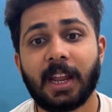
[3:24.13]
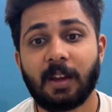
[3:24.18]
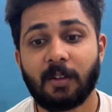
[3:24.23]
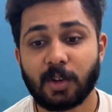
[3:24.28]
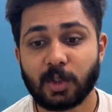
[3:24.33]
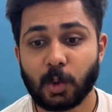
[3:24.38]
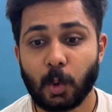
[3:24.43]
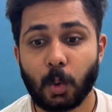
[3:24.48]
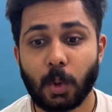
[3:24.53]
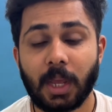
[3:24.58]
He
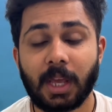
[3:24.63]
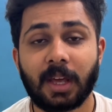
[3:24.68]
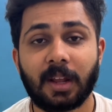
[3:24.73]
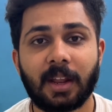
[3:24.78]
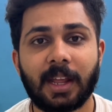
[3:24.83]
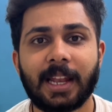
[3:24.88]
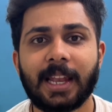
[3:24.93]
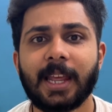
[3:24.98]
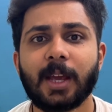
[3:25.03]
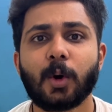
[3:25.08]
was looking
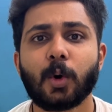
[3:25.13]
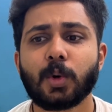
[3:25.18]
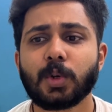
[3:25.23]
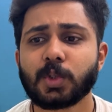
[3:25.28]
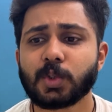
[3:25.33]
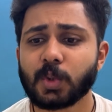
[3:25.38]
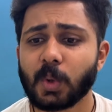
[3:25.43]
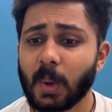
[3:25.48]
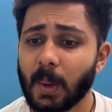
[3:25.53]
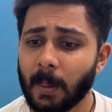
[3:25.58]
really
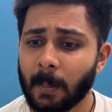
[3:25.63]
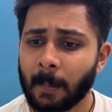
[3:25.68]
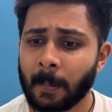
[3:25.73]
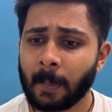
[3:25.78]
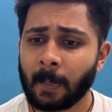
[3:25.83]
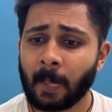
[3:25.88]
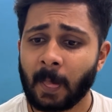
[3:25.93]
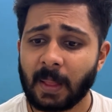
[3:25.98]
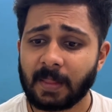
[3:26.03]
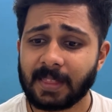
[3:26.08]
good. So
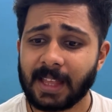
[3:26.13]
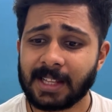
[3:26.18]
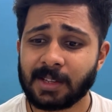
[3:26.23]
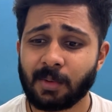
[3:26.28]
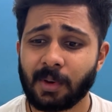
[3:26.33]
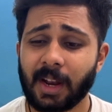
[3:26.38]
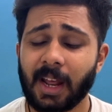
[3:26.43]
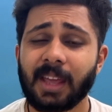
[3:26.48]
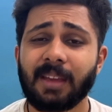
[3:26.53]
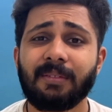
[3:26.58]

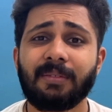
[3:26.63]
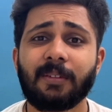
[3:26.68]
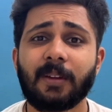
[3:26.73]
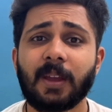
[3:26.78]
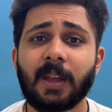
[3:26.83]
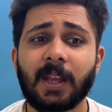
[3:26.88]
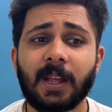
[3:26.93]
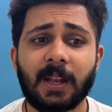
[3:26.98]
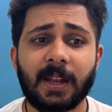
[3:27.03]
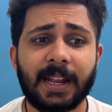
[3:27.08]
that's where I
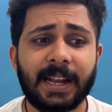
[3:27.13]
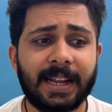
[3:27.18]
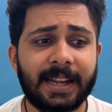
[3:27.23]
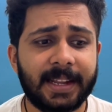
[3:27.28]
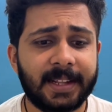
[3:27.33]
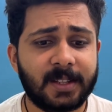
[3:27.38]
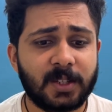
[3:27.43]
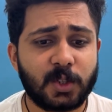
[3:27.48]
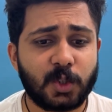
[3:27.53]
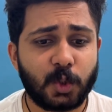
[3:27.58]
feel
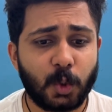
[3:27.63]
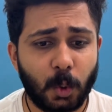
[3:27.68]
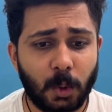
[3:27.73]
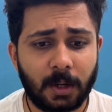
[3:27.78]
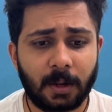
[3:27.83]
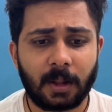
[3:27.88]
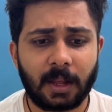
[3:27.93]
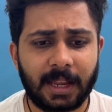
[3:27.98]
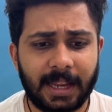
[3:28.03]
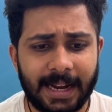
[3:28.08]
Indians
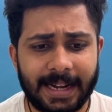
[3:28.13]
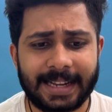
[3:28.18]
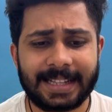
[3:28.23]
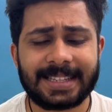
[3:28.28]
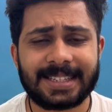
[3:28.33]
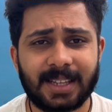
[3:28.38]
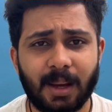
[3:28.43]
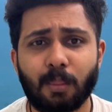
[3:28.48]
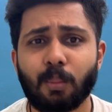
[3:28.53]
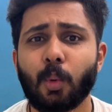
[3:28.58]
should get
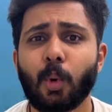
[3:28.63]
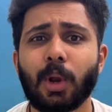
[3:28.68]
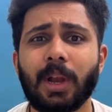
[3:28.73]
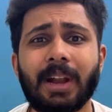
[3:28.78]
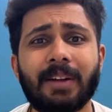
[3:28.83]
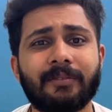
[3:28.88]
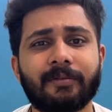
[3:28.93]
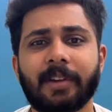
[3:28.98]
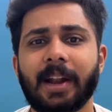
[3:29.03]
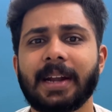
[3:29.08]
in some more
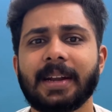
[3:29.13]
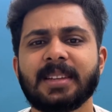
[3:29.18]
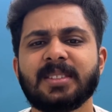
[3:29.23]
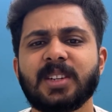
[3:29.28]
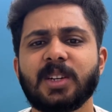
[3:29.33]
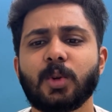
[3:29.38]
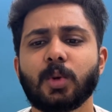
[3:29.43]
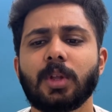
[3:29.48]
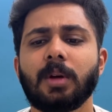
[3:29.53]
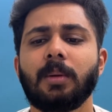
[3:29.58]
left-handers
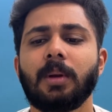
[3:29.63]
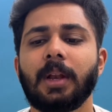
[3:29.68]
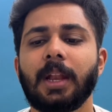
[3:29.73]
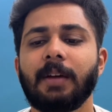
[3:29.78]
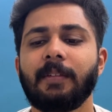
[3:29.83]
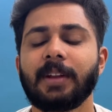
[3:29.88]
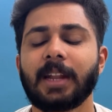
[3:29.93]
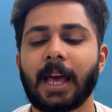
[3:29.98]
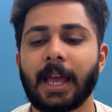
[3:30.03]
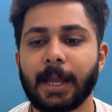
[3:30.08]
into the
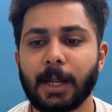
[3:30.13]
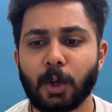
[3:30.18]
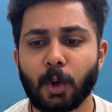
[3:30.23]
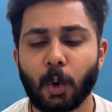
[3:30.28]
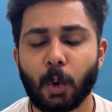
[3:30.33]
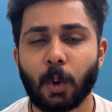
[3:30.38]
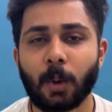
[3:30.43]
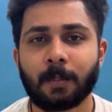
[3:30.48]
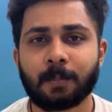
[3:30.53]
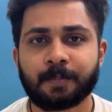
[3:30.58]
eleven. I
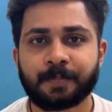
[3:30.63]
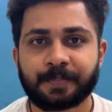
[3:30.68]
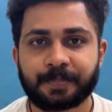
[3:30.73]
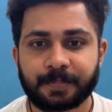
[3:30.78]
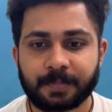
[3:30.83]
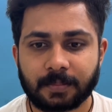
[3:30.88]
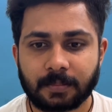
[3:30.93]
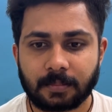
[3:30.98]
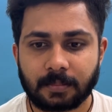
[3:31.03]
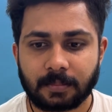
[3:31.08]
know
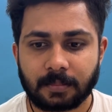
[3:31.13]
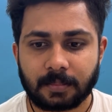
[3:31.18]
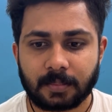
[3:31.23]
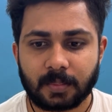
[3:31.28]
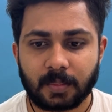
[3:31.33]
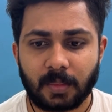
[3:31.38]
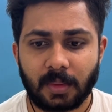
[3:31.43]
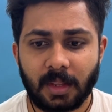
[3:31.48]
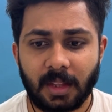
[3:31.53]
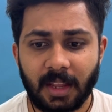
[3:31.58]

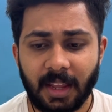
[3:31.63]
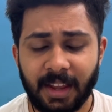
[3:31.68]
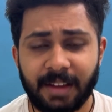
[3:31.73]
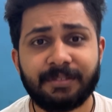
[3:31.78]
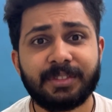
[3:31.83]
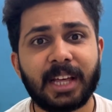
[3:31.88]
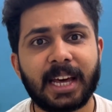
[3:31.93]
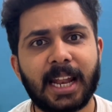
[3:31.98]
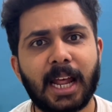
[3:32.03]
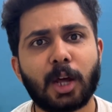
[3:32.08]

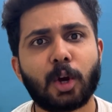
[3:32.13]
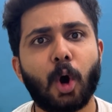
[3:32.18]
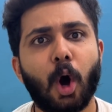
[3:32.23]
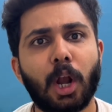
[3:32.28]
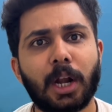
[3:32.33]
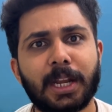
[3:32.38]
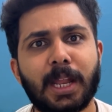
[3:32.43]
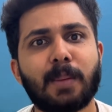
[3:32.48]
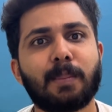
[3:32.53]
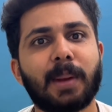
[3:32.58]
if there are
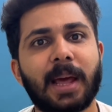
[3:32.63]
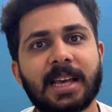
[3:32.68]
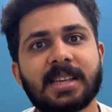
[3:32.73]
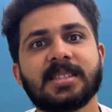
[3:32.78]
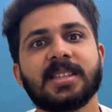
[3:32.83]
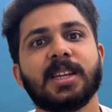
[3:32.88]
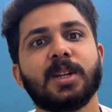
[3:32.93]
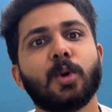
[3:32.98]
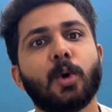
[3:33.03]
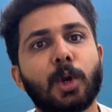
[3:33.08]
quality
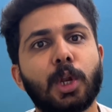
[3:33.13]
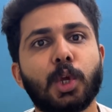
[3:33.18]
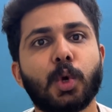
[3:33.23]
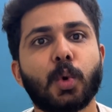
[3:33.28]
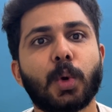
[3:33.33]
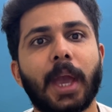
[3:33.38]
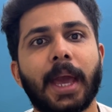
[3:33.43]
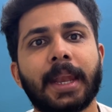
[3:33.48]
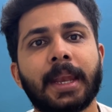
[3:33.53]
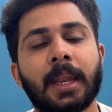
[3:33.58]
players, then only
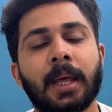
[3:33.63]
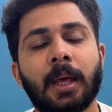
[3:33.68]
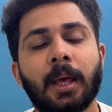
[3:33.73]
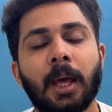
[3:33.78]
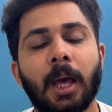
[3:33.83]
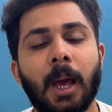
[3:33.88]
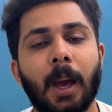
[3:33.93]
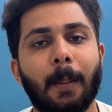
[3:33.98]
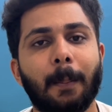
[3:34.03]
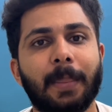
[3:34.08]
you can
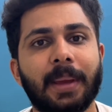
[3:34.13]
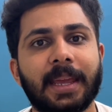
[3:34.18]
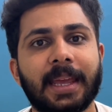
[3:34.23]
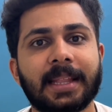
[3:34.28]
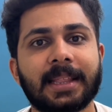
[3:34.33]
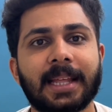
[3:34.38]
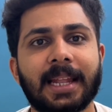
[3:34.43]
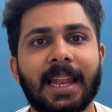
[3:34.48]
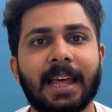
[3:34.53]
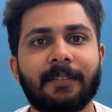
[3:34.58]
pick
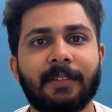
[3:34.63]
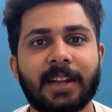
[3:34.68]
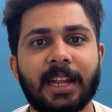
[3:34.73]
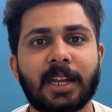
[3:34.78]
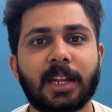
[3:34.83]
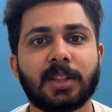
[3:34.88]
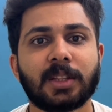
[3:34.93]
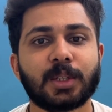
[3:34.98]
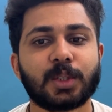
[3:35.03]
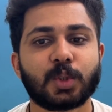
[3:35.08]
in the eleven
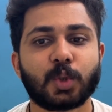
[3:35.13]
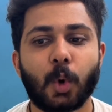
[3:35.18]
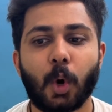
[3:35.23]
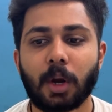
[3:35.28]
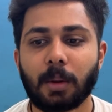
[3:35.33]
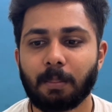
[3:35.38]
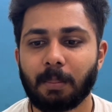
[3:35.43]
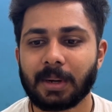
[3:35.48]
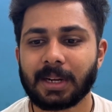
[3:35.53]
and in the squad.